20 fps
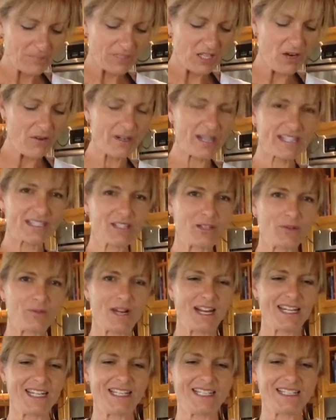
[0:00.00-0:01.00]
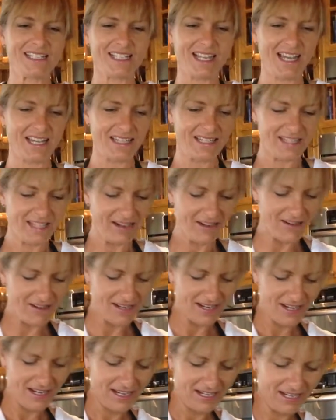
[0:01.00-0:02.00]
All right, so right inside of
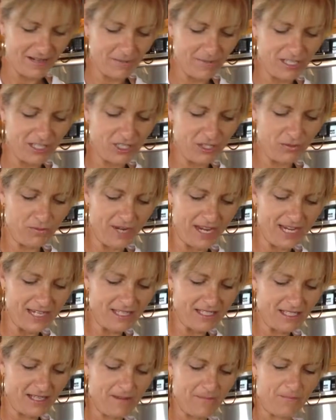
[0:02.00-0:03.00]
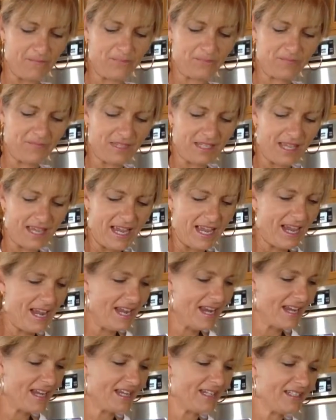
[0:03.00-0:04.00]
there, I got my 2 eggs.
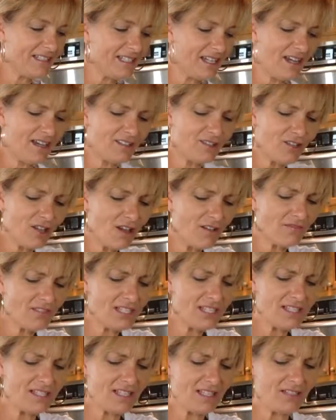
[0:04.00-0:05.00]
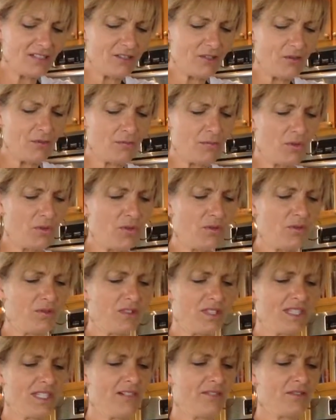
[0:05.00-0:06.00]
And I love these silicone
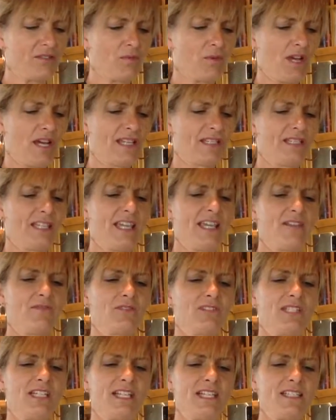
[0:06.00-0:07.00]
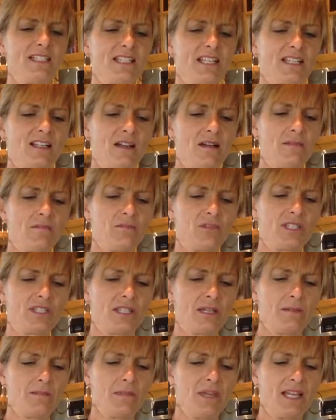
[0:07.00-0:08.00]
bowls. Here's why. They have lids that come with
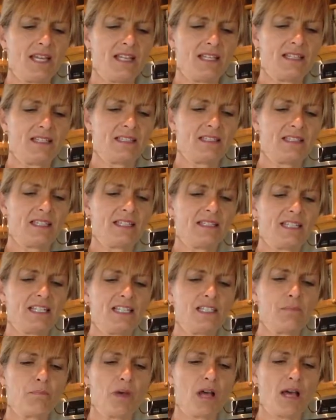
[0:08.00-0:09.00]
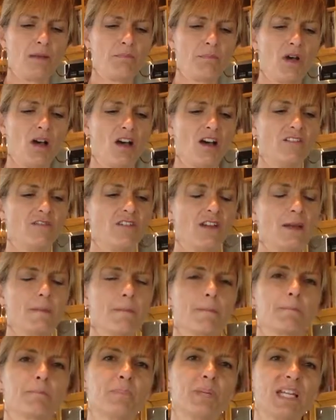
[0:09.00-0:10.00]
them. The lids pop off.
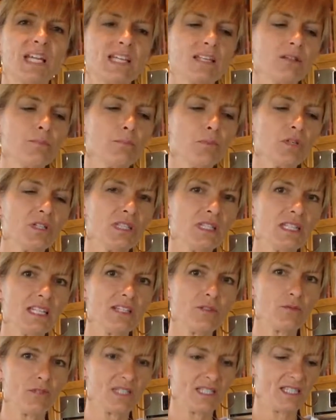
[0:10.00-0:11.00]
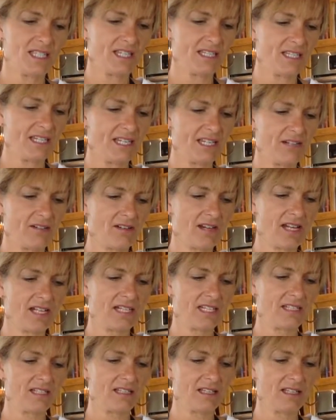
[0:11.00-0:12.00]
But I could put liquids into here, and
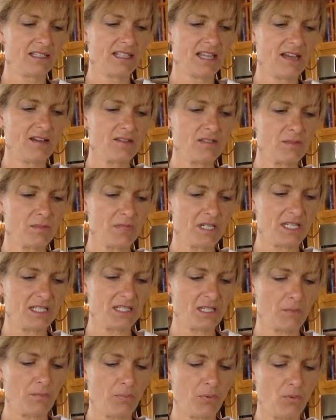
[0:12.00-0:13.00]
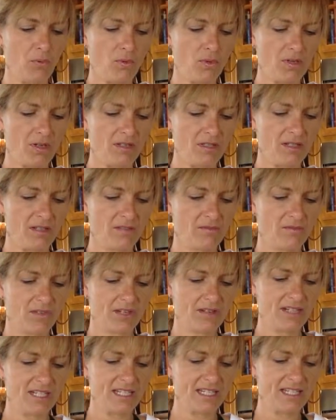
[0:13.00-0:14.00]
it allows me to pour
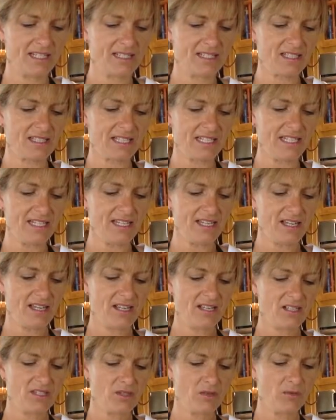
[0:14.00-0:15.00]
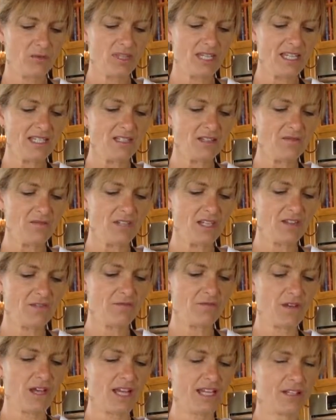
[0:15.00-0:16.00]
very easily. So think of
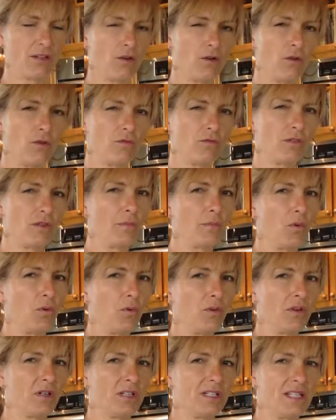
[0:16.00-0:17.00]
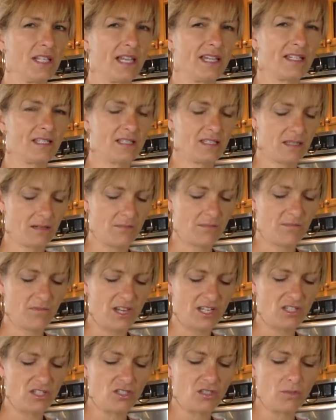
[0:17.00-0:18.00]
if I over poured like some
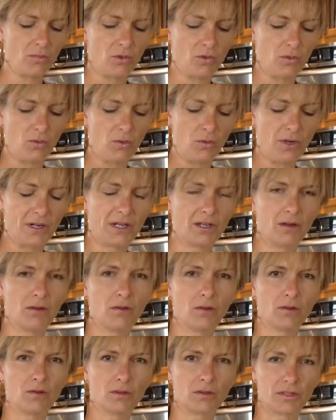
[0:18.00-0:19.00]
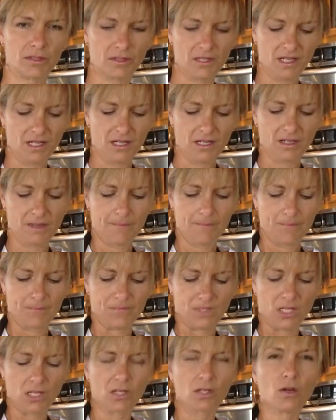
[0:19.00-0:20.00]
vegetable oil or
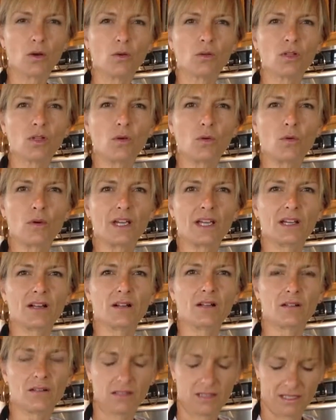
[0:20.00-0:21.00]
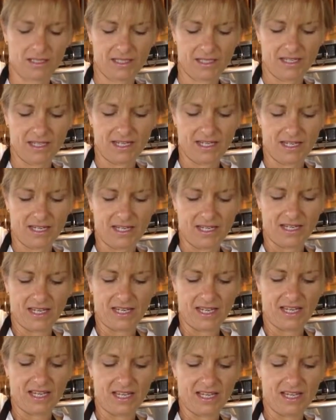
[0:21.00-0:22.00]
canola oil.
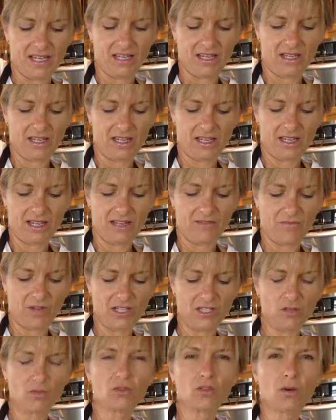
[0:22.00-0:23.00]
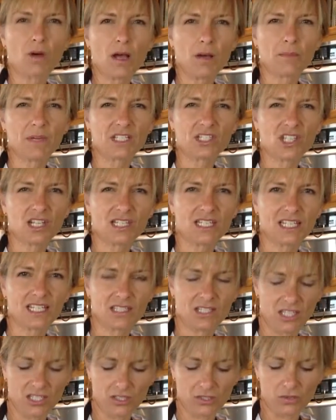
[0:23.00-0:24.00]
If I don't know how much I
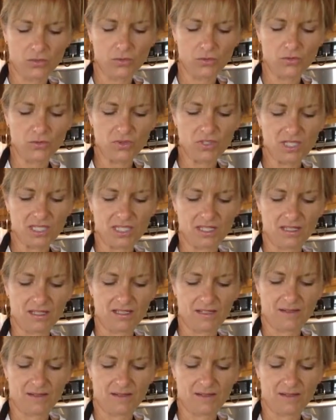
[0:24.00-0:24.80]
need to use,